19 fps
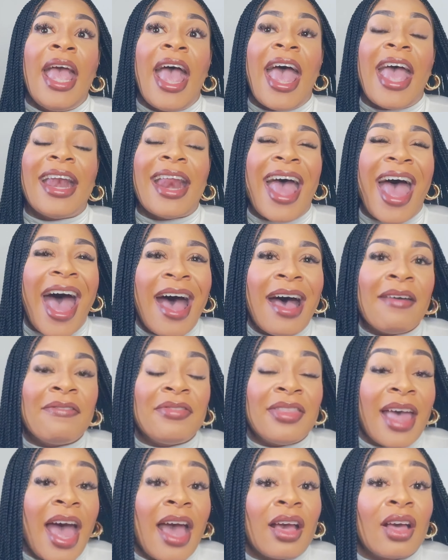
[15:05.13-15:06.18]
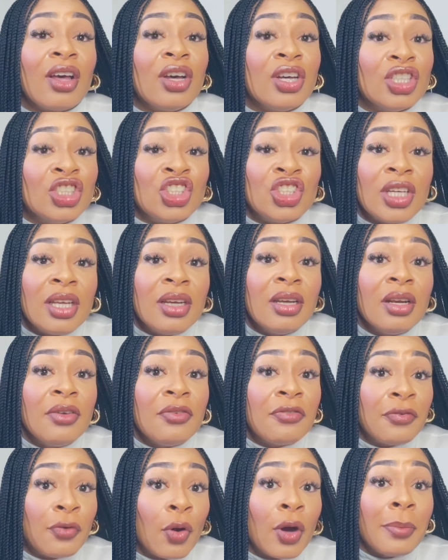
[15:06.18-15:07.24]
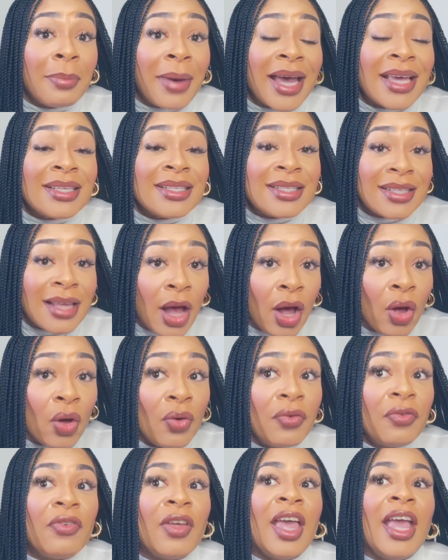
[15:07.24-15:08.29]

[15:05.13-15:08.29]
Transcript: and have that cushion for myself,